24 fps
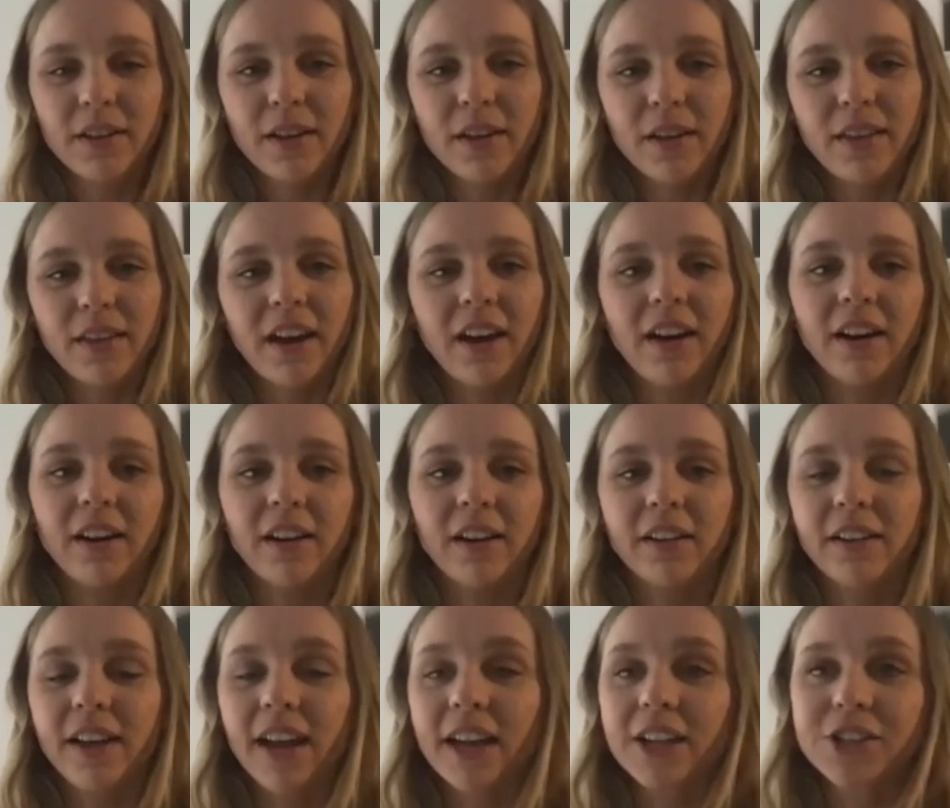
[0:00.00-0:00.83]
There
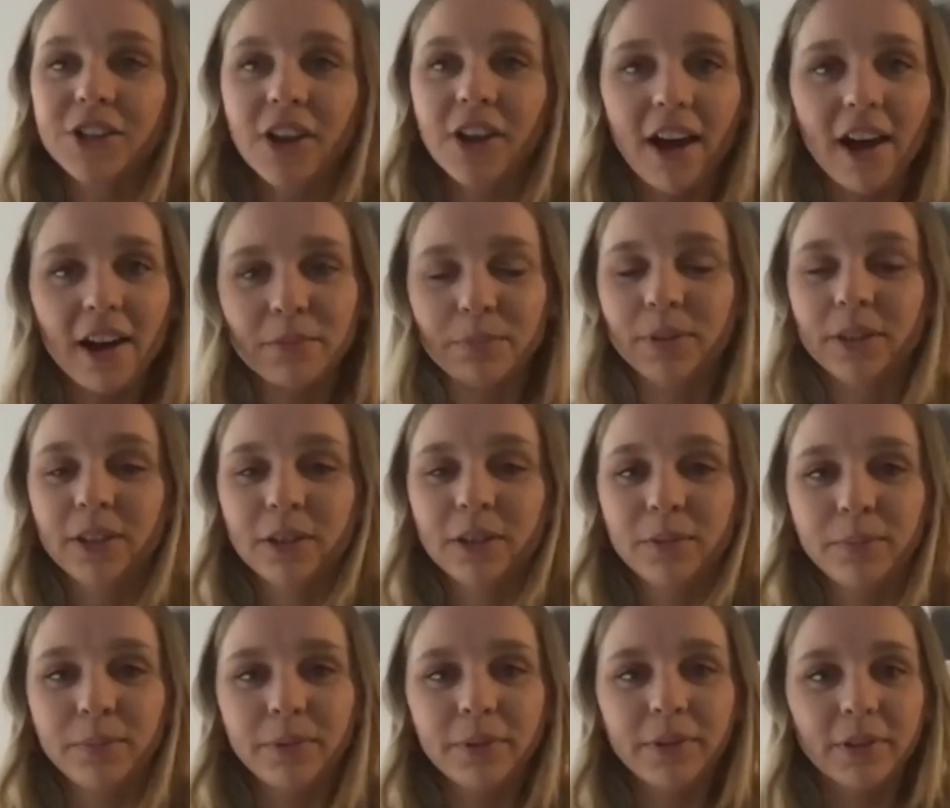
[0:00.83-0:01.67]
are HR
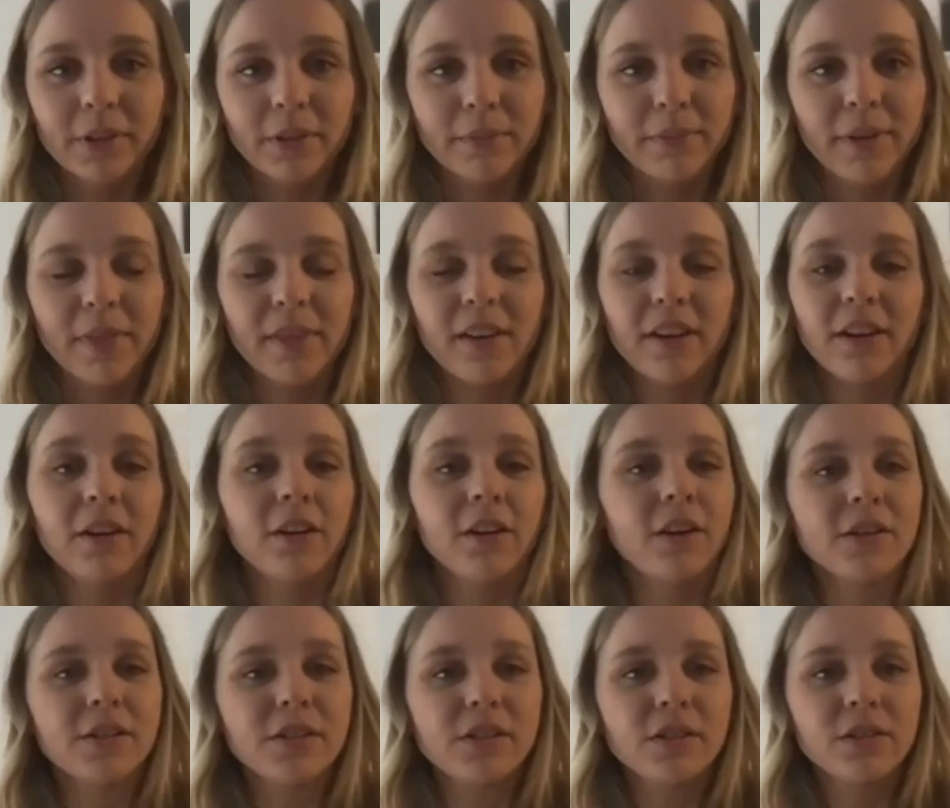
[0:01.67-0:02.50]
people, but there are
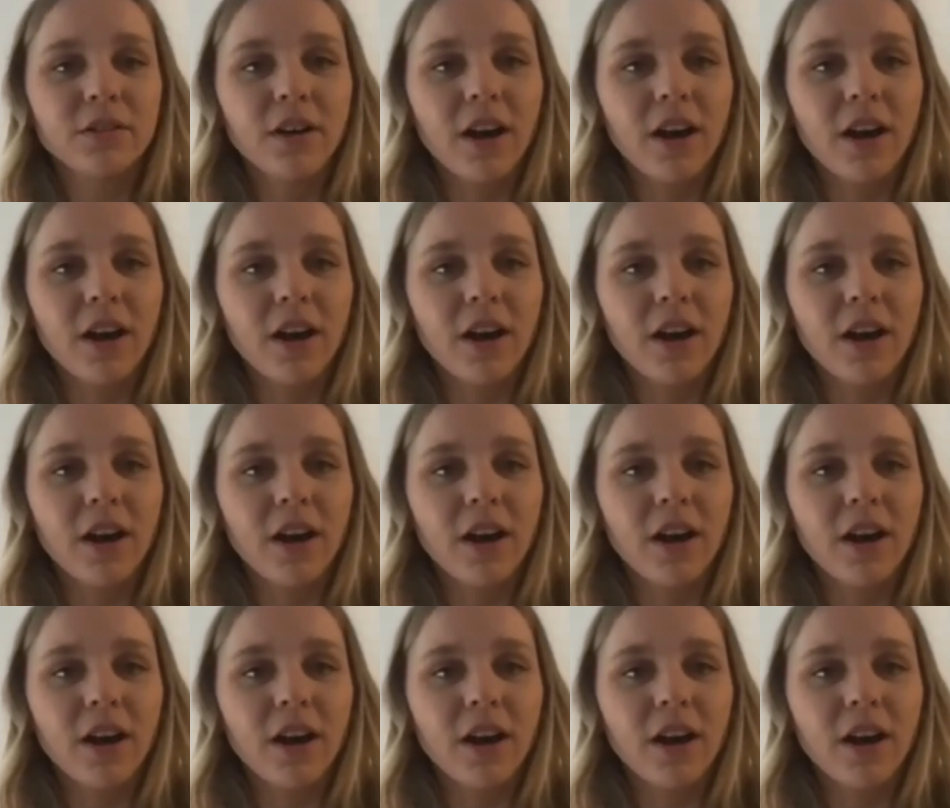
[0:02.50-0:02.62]
also